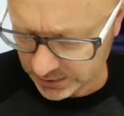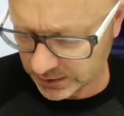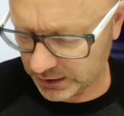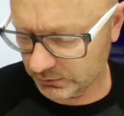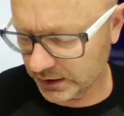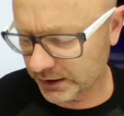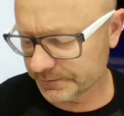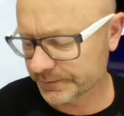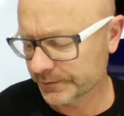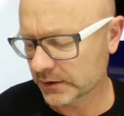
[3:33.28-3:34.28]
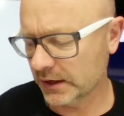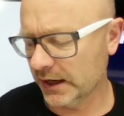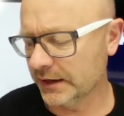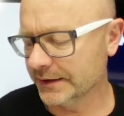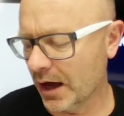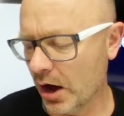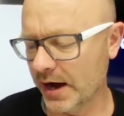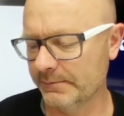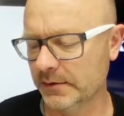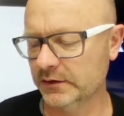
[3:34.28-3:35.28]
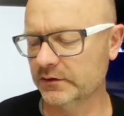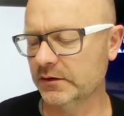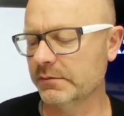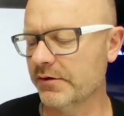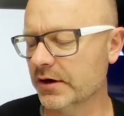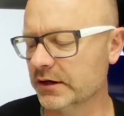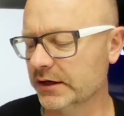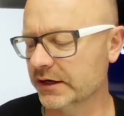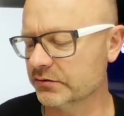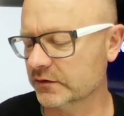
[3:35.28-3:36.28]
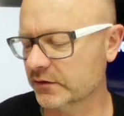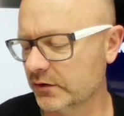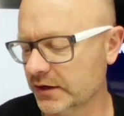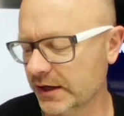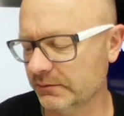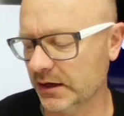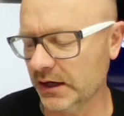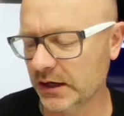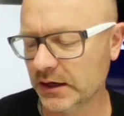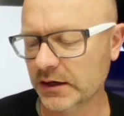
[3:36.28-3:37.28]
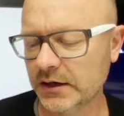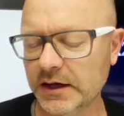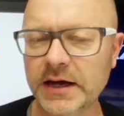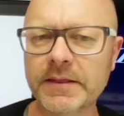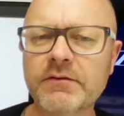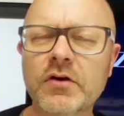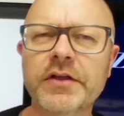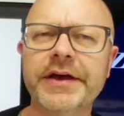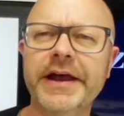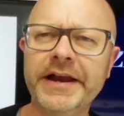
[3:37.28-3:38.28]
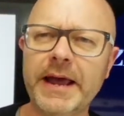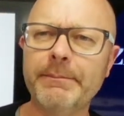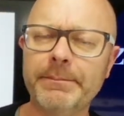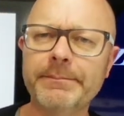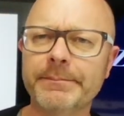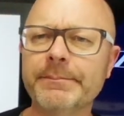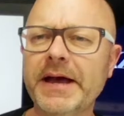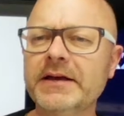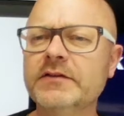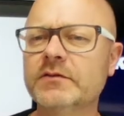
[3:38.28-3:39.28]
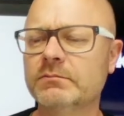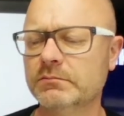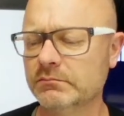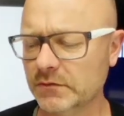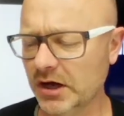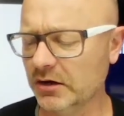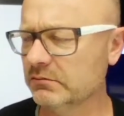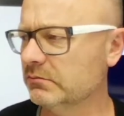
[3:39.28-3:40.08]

Anyway, Lime is an American electric scooter company. They've got an app-based, you